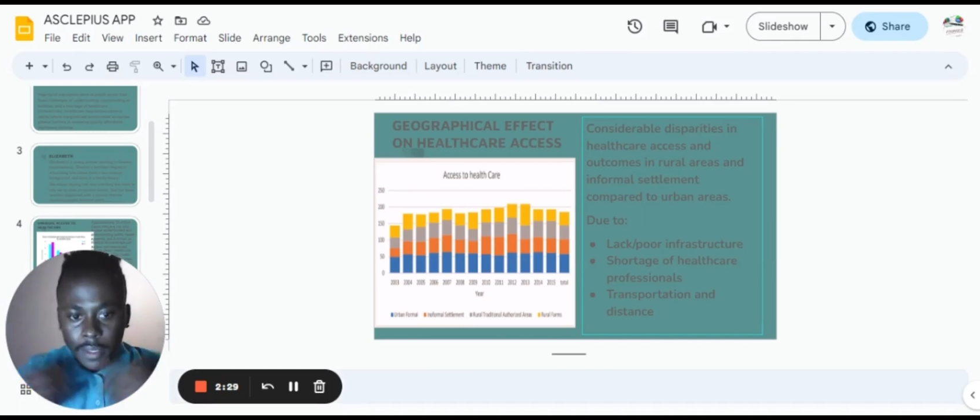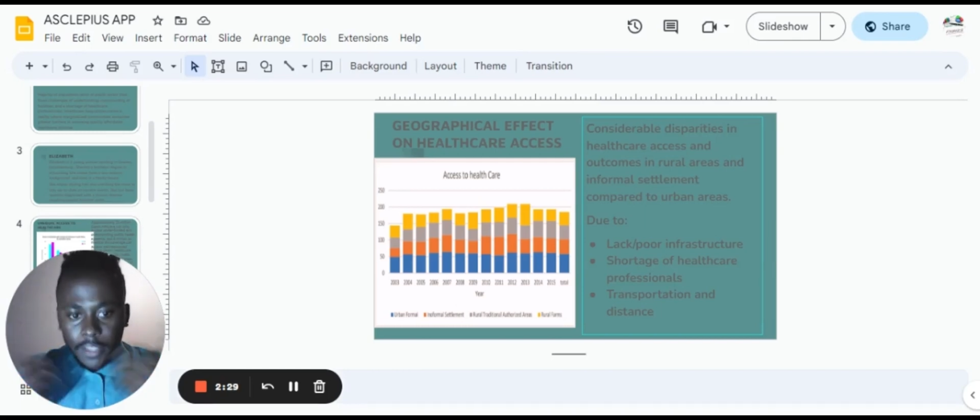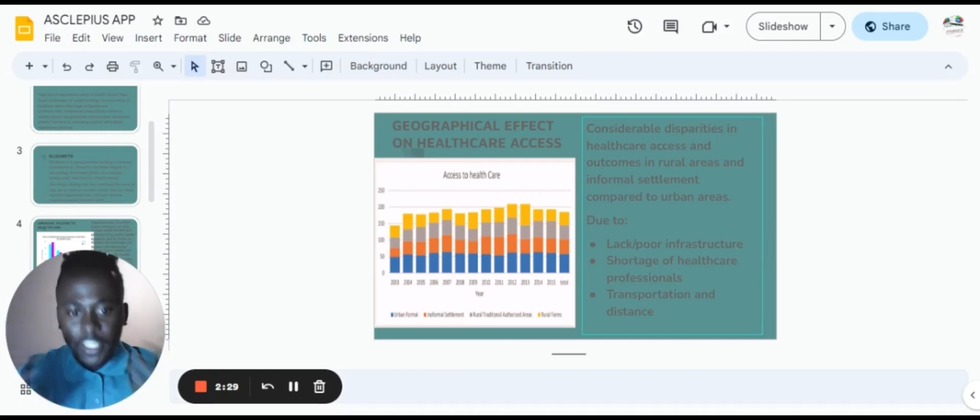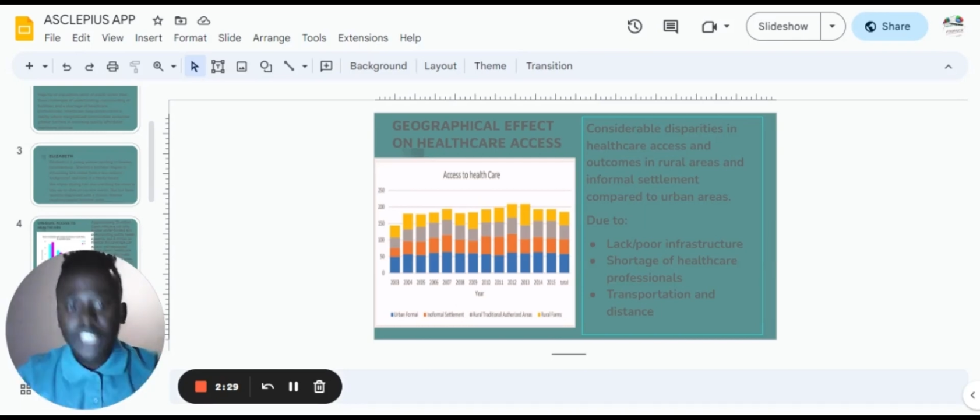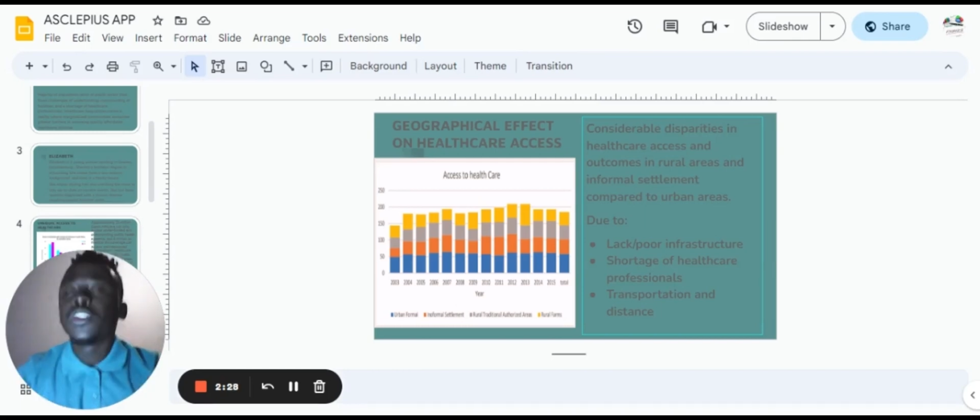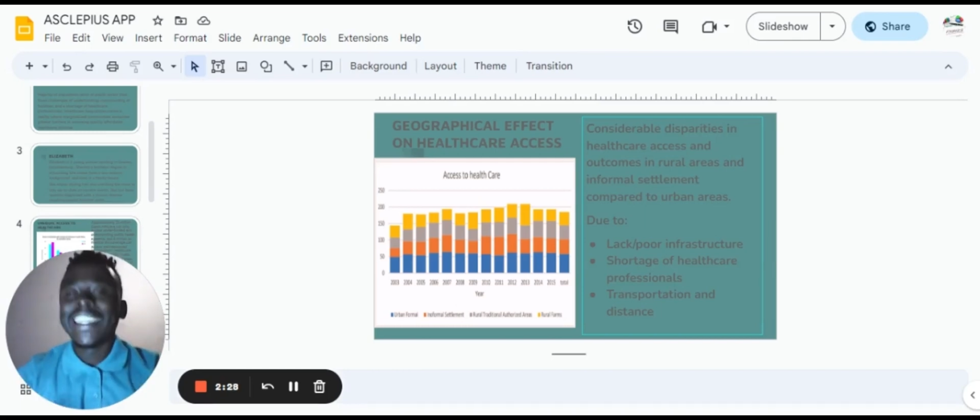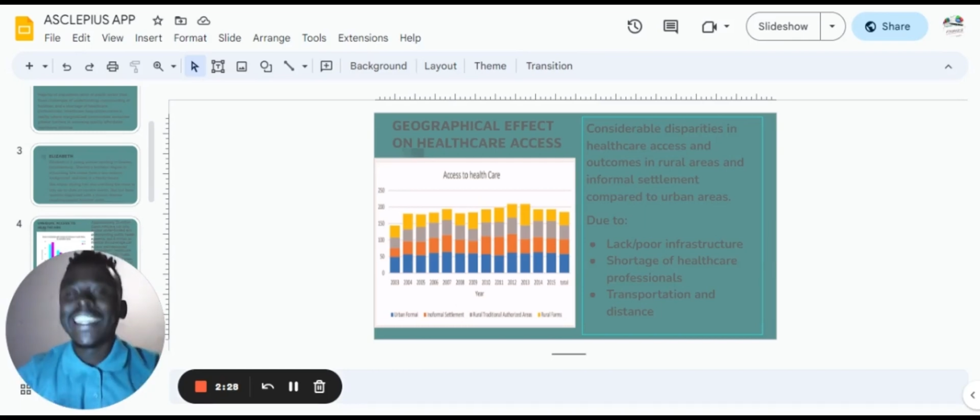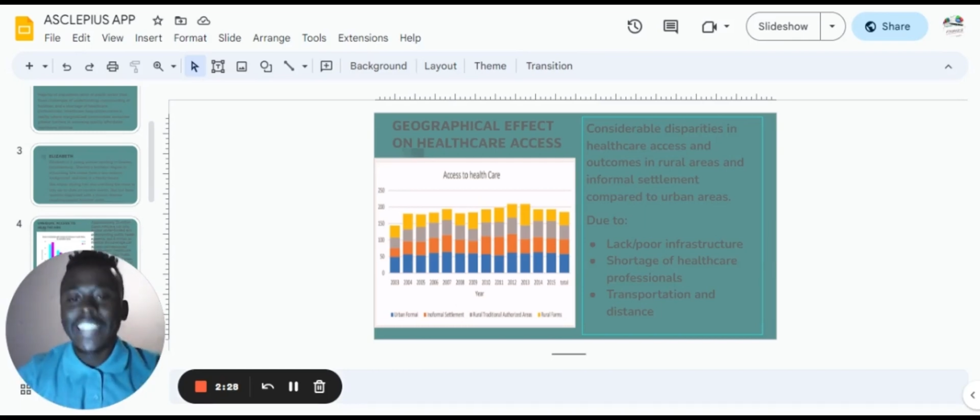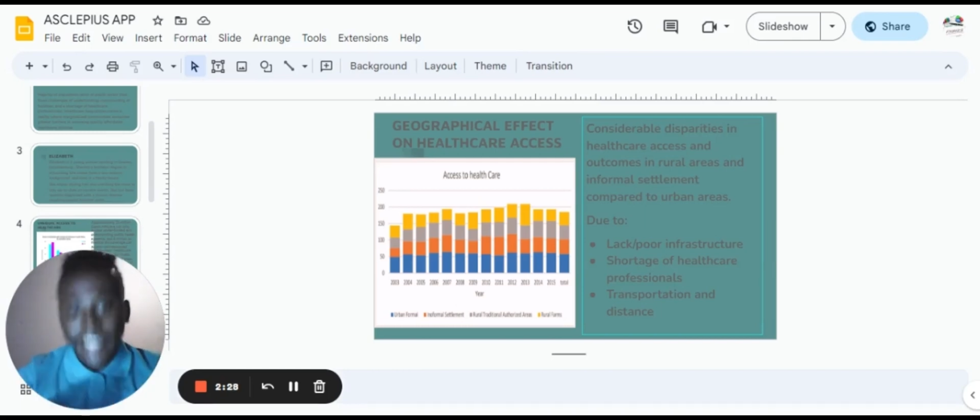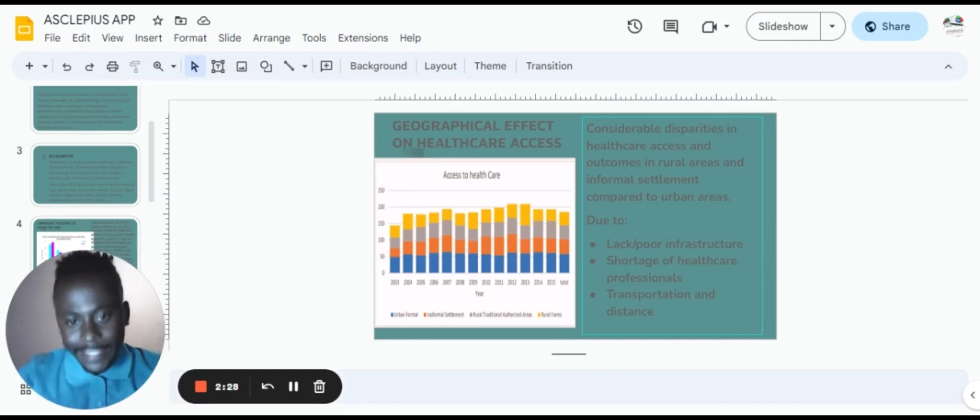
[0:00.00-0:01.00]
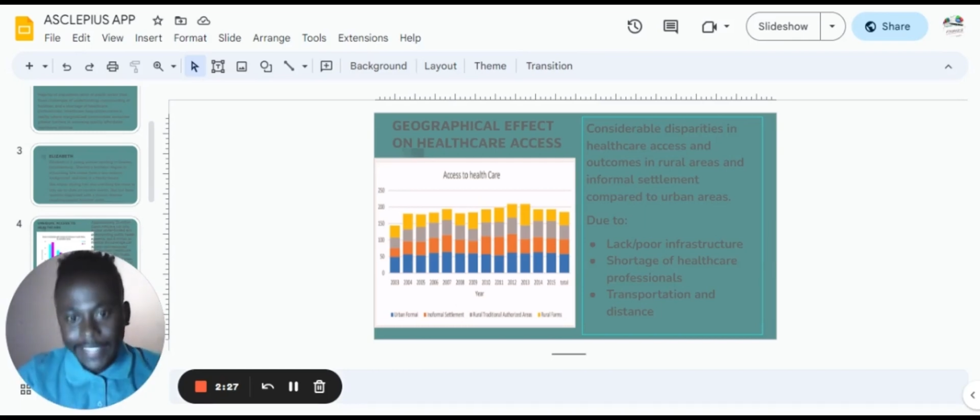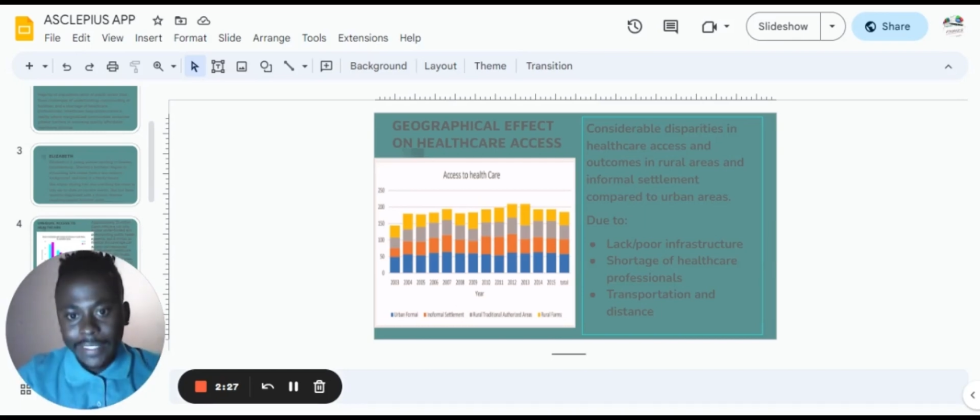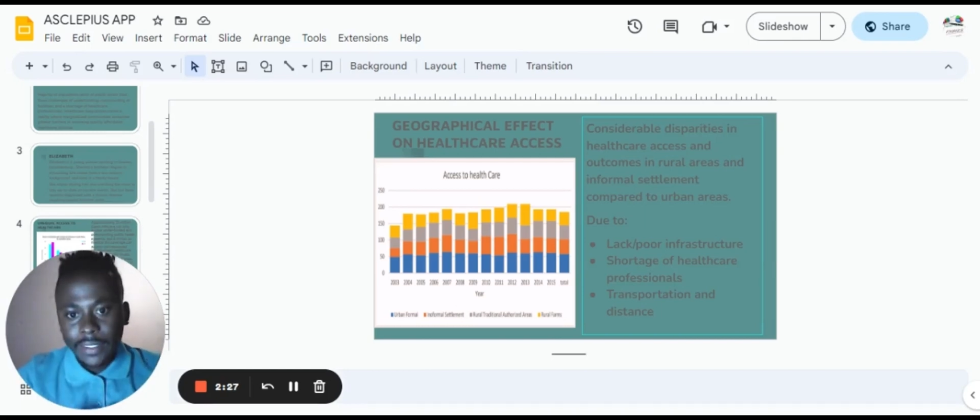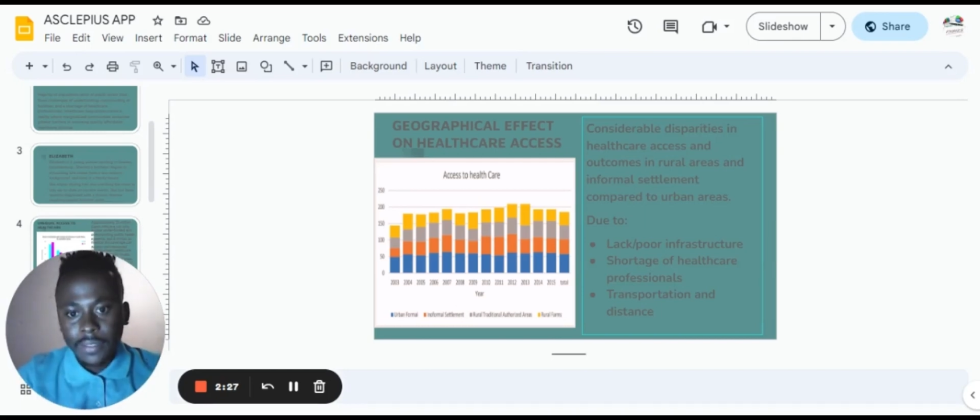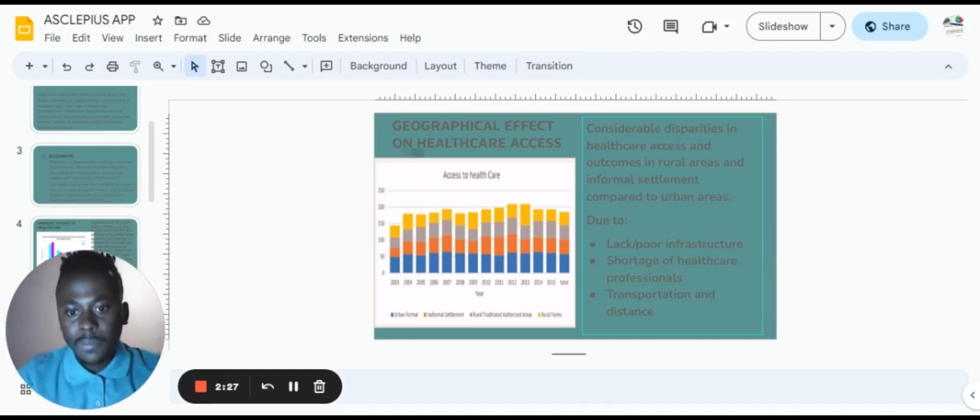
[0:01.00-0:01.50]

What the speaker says: transportation and distance.